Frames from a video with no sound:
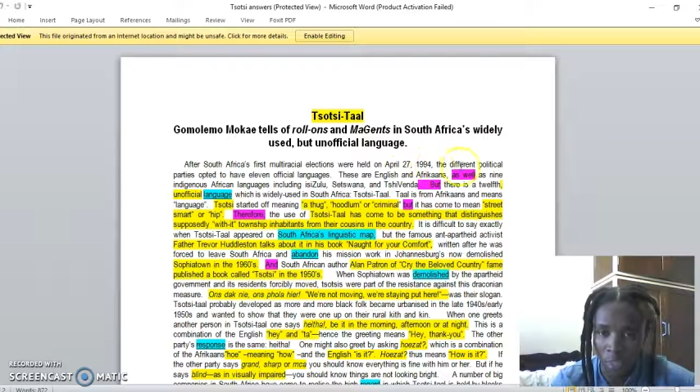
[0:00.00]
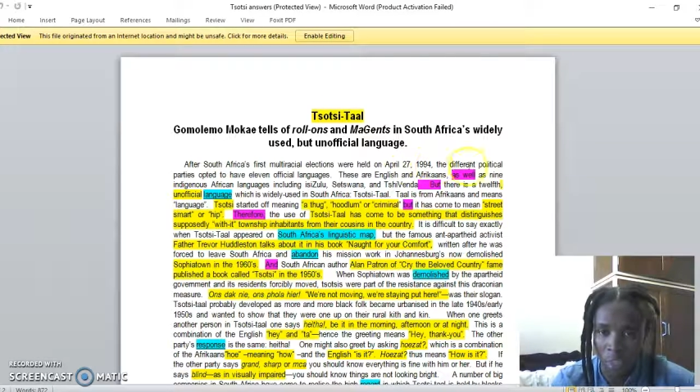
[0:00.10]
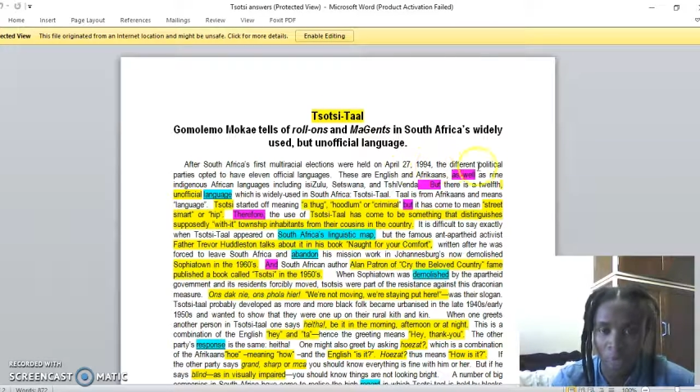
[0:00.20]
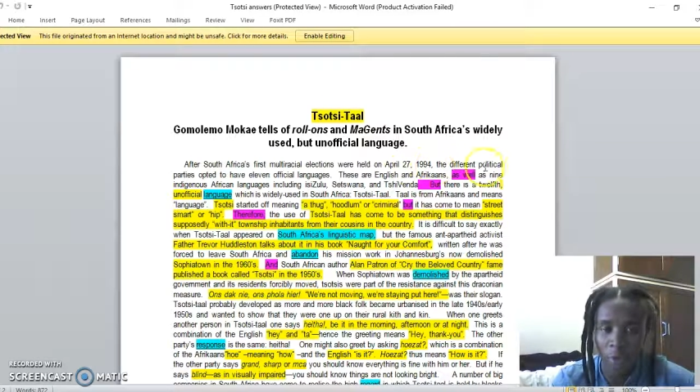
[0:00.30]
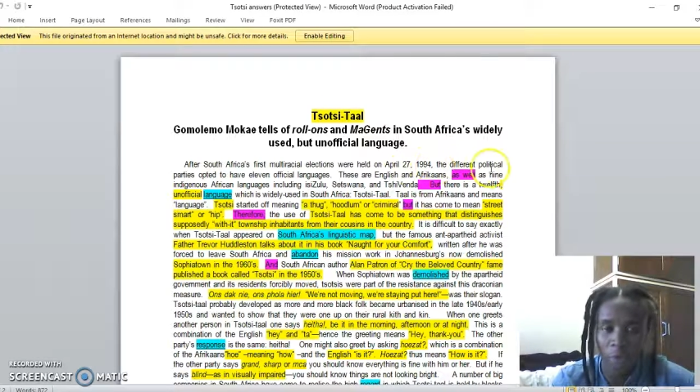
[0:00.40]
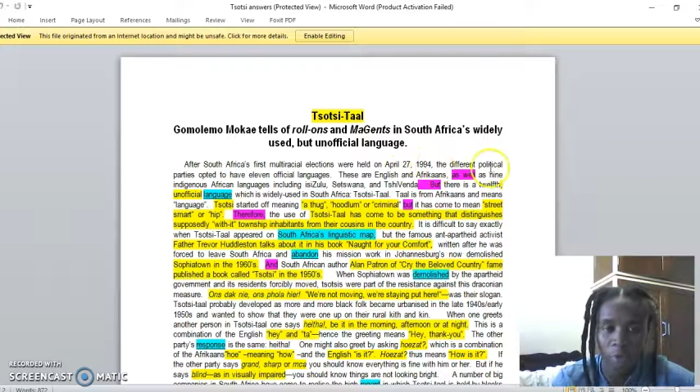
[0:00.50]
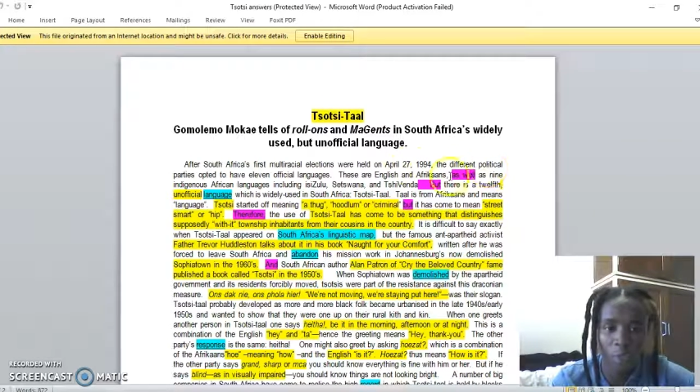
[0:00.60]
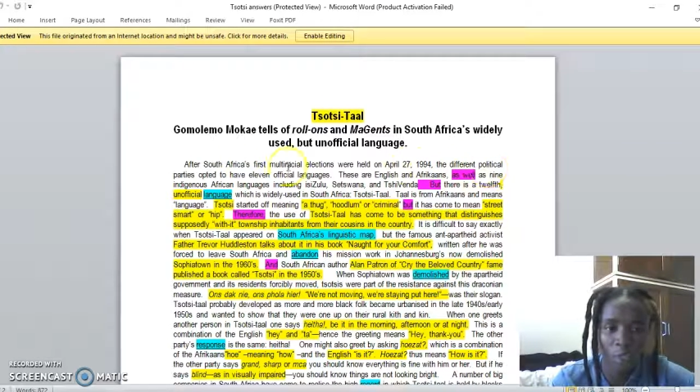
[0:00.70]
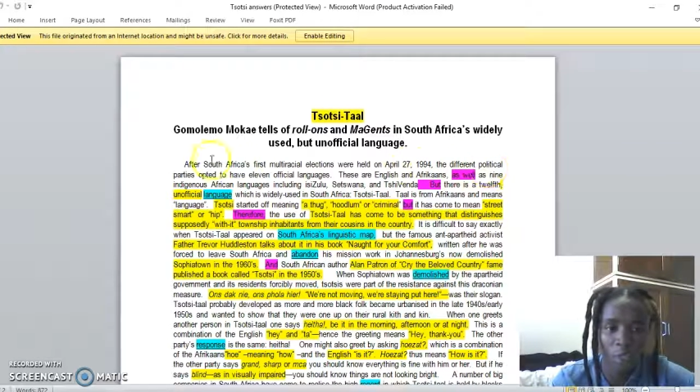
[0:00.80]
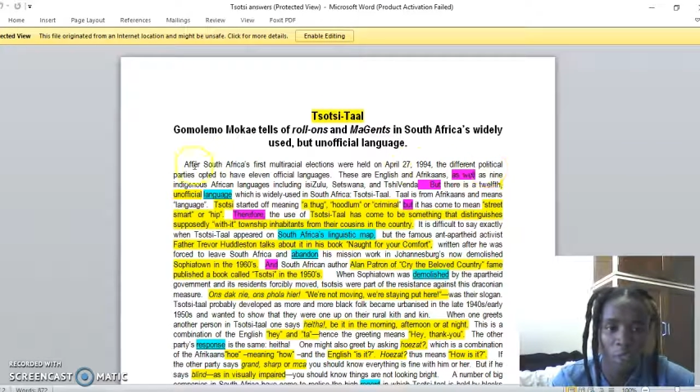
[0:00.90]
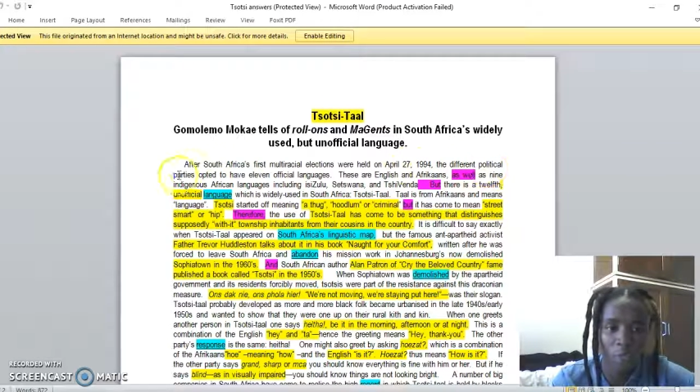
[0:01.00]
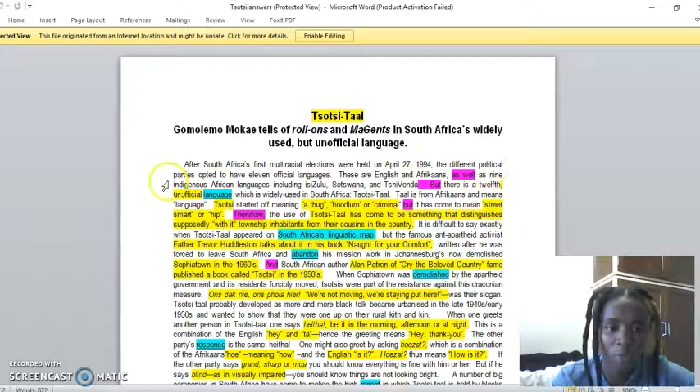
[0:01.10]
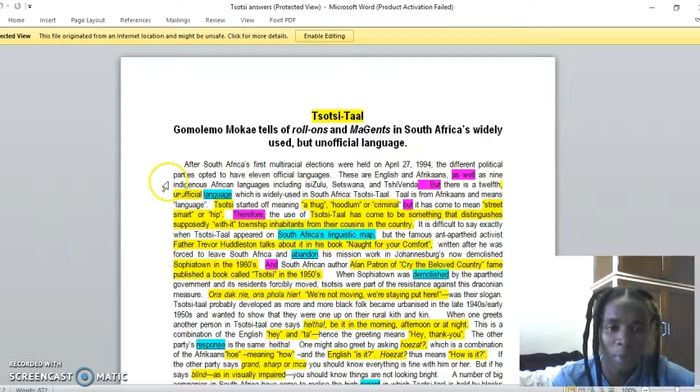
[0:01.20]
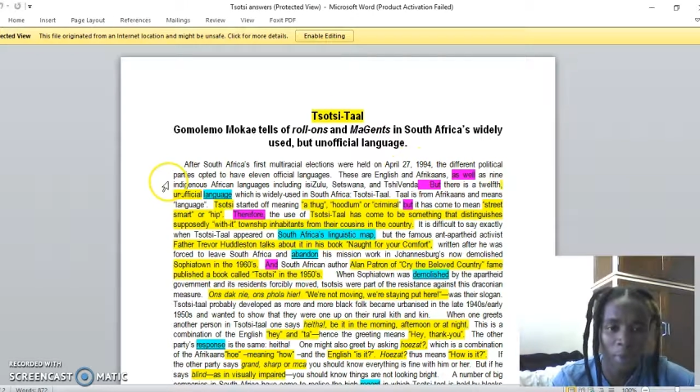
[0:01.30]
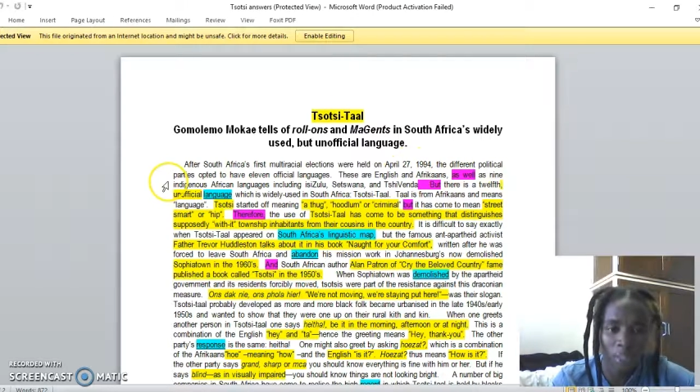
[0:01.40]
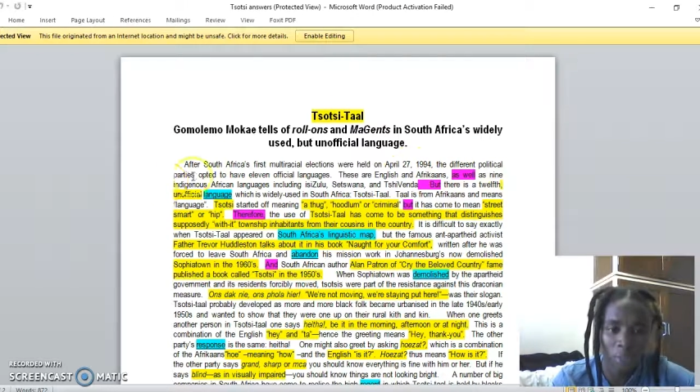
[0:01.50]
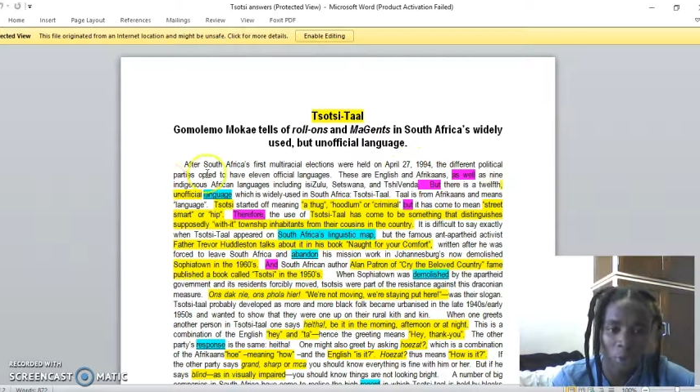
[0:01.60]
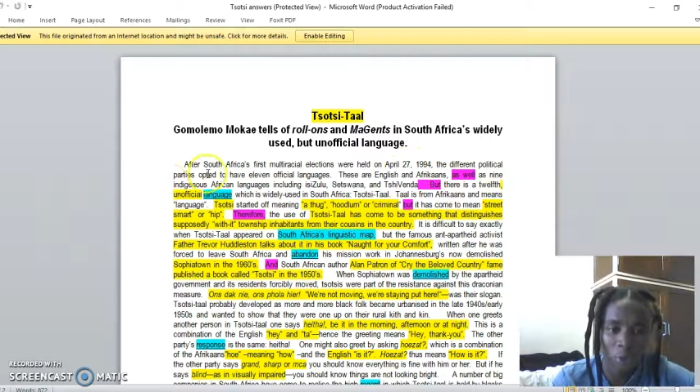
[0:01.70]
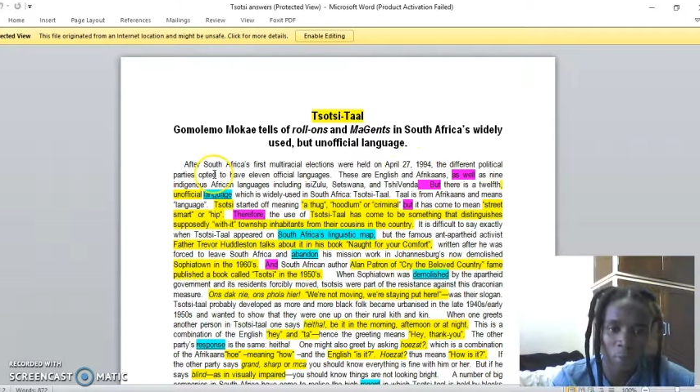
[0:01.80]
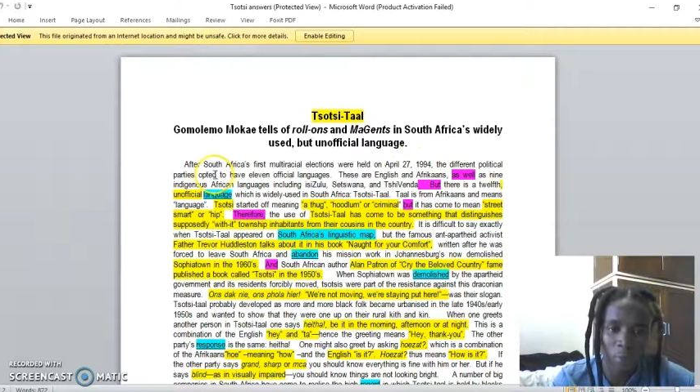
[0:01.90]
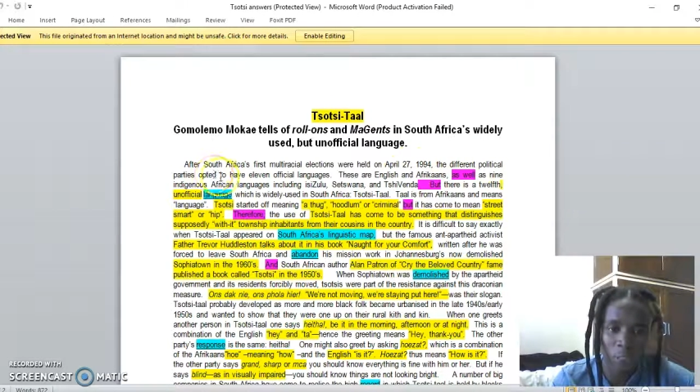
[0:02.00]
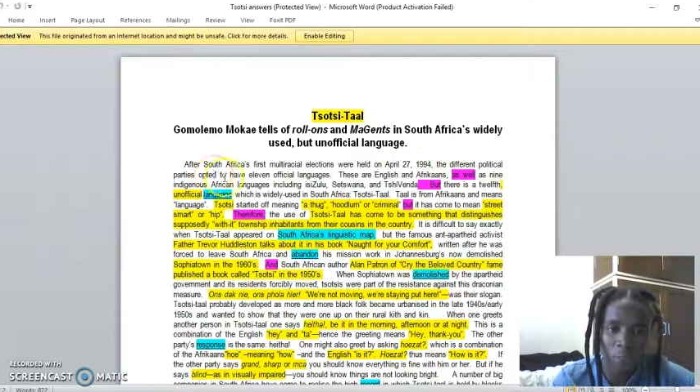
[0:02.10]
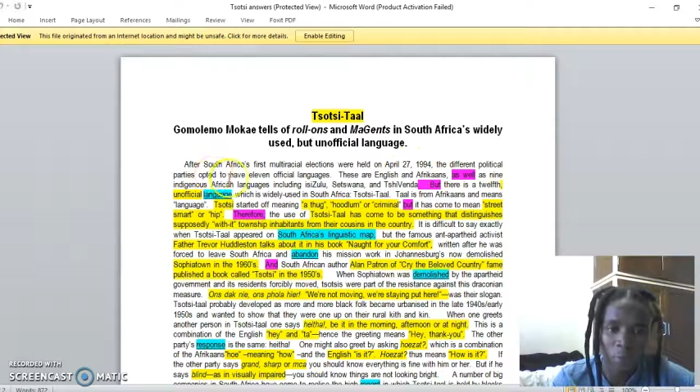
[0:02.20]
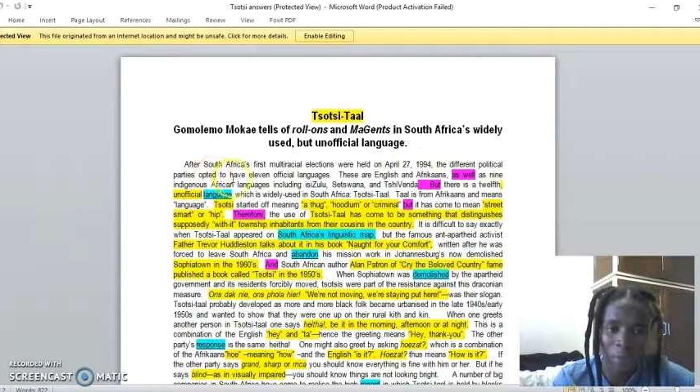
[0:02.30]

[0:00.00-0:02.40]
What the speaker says: the different political parties opted